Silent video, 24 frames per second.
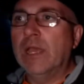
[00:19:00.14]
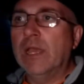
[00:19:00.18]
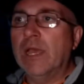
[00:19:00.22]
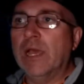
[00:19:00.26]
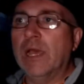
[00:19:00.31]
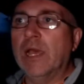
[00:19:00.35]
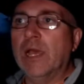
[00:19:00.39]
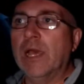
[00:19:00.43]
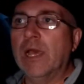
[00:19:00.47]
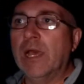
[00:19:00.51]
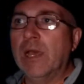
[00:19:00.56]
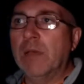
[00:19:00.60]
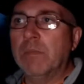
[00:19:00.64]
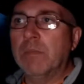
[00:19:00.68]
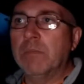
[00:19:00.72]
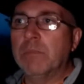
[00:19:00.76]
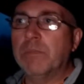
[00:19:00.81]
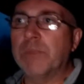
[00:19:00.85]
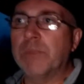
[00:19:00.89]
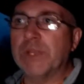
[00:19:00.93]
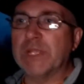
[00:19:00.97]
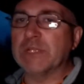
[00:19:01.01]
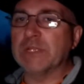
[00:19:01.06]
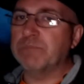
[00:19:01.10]

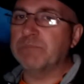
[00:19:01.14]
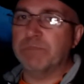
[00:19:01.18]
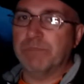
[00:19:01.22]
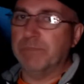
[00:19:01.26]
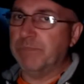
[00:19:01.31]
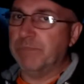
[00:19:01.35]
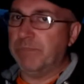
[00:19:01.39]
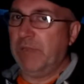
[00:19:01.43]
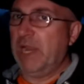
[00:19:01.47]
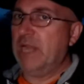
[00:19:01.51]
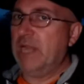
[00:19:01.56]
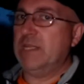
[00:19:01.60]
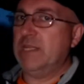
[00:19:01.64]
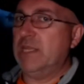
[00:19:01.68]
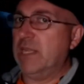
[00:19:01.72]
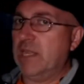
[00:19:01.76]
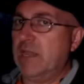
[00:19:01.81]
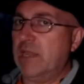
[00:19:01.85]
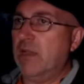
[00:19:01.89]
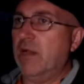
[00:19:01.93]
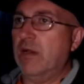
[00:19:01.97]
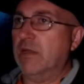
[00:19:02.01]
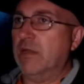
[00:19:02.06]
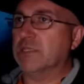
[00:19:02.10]
But there's plenty of
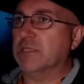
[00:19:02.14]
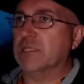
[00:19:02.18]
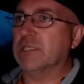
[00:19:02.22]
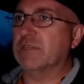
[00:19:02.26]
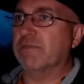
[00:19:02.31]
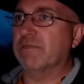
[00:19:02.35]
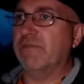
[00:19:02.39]
cars. This